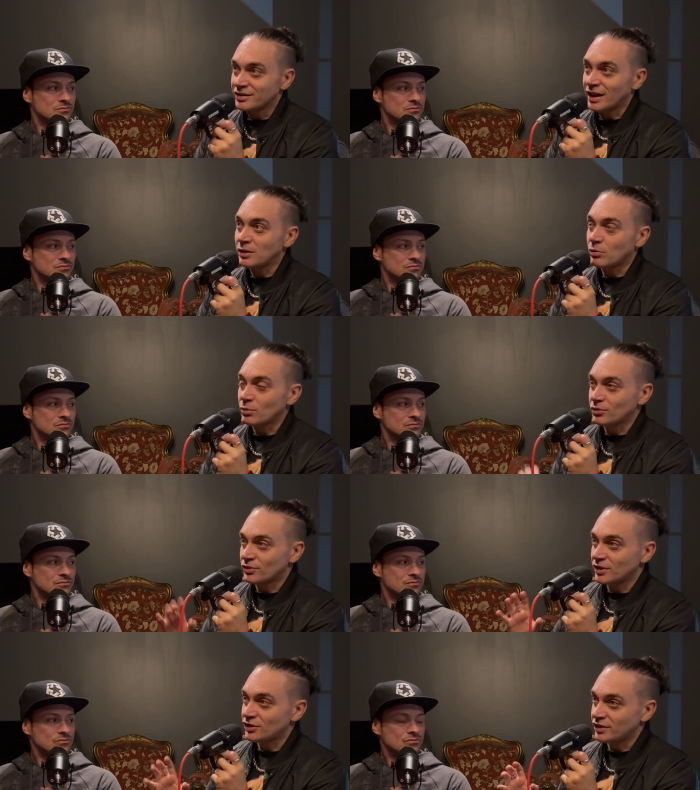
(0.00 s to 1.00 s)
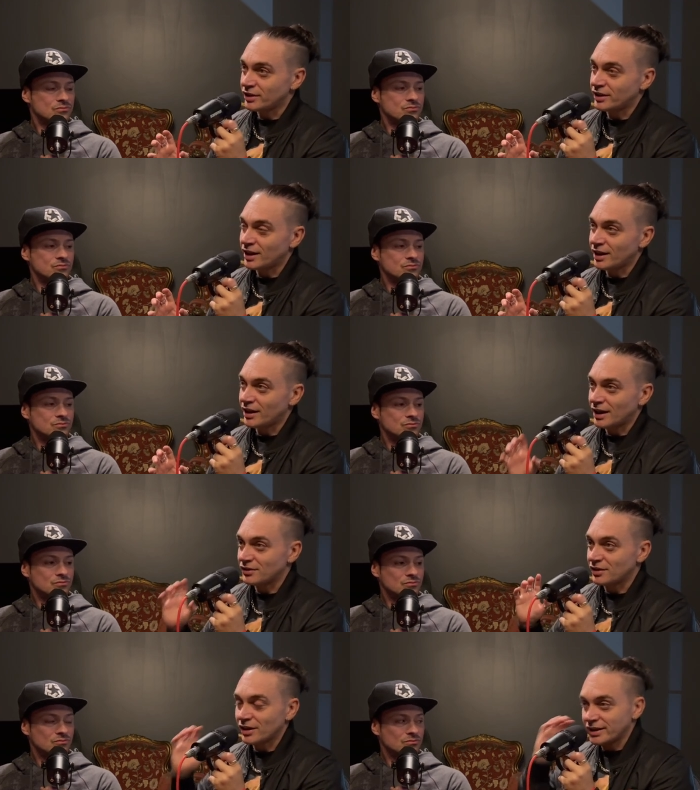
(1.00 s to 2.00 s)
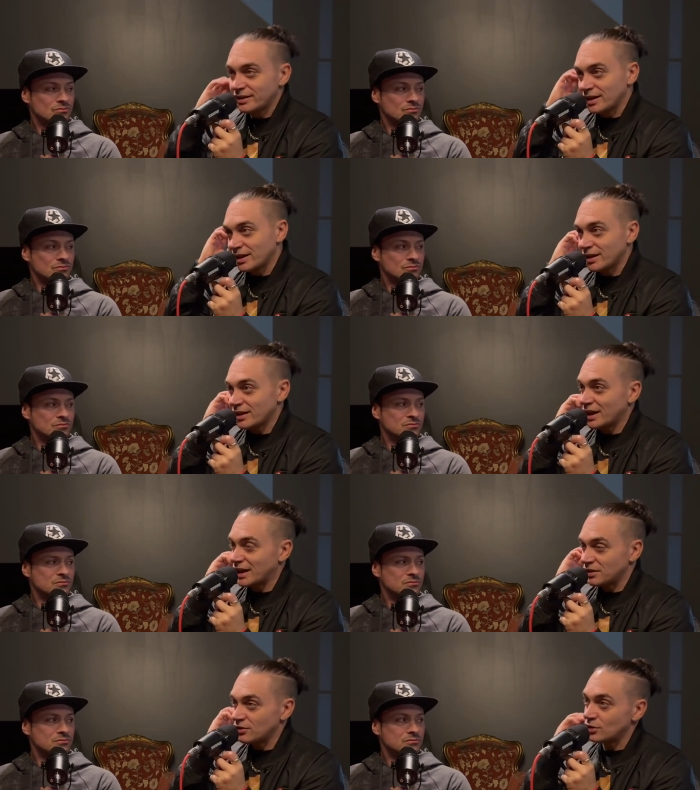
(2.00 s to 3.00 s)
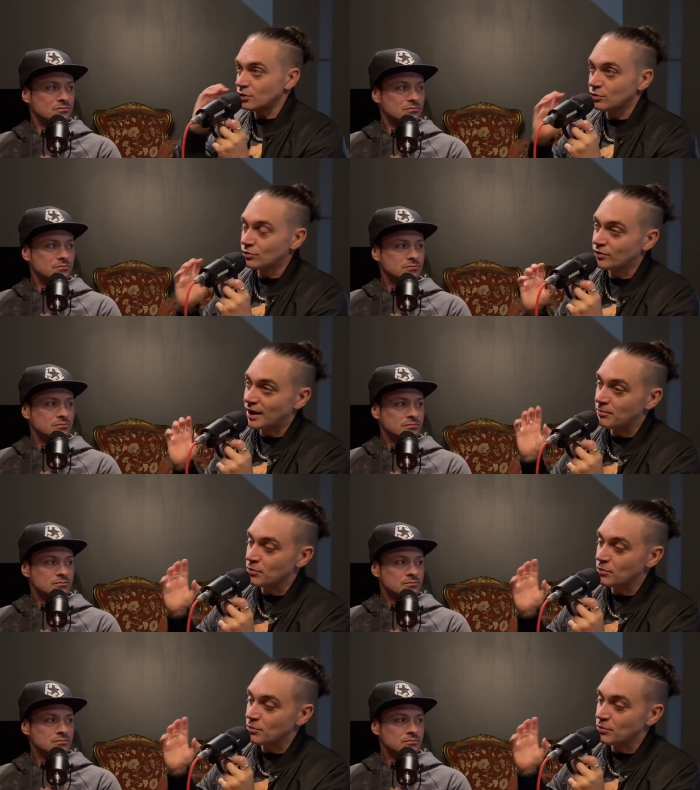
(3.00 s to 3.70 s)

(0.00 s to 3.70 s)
Speaker 1: take what was initially there as an idea and you then